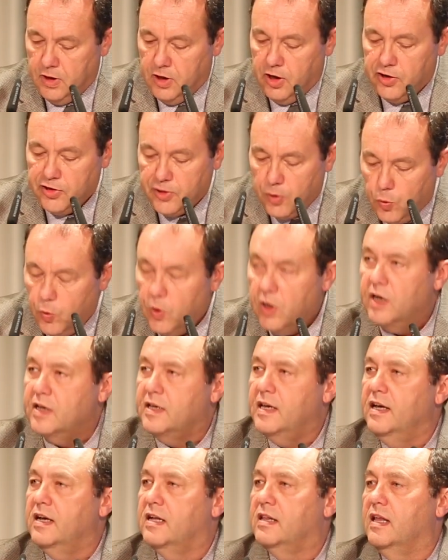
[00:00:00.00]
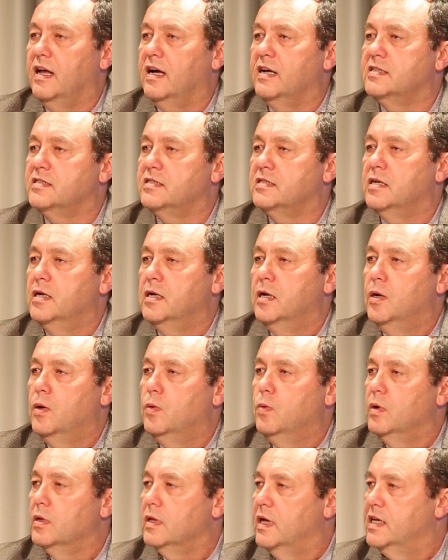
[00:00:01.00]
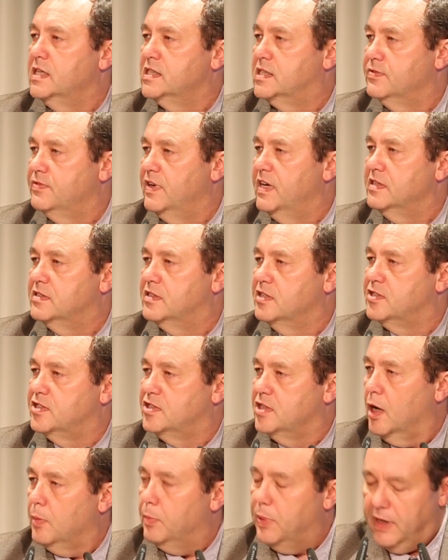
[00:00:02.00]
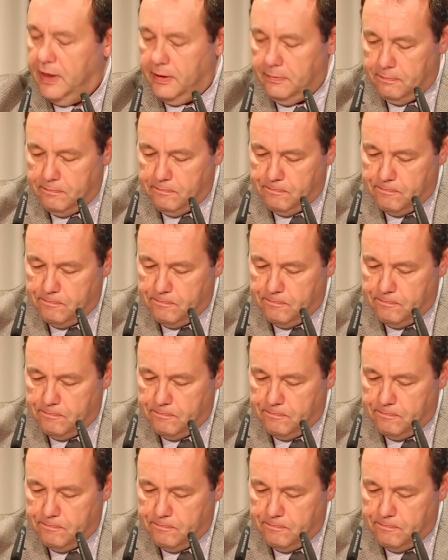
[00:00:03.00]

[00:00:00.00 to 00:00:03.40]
or the working class will intervene to stop it.